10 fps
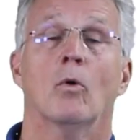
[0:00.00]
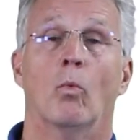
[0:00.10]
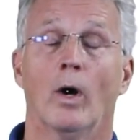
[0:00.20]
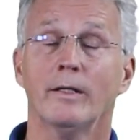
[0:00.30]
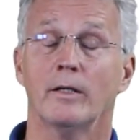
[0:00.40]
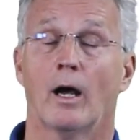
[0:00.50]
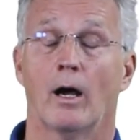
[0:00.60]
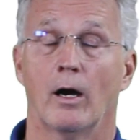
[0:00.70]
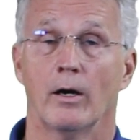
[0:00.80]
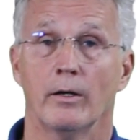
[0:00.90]
What
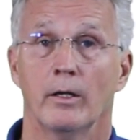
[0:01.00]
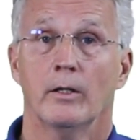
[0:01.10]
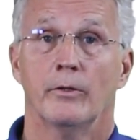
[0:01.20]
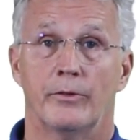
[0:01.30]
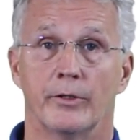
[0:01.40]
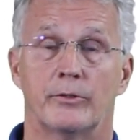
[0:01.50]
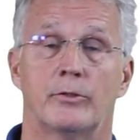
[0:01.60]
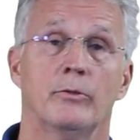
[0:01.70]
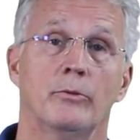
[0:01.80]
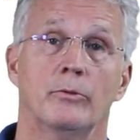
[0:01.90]
are the
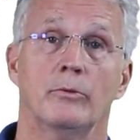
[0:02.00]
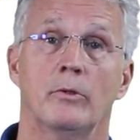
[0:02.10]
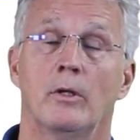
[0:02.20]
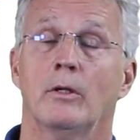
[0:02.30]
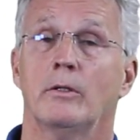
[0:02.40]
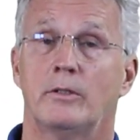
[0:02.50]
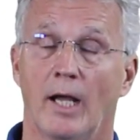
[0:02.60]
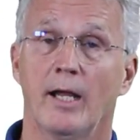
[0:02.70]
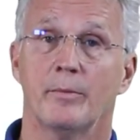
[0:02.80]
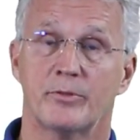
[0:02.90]
two
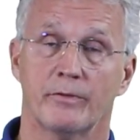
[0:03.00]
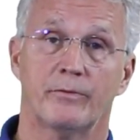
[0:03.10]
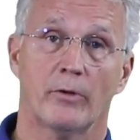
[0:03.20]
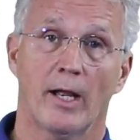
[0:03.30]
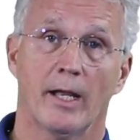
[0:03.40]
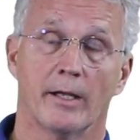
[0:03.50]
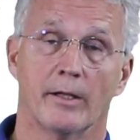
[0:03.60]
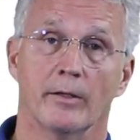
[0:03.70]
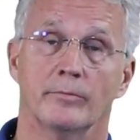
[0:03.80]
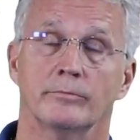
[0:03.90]
types of drag?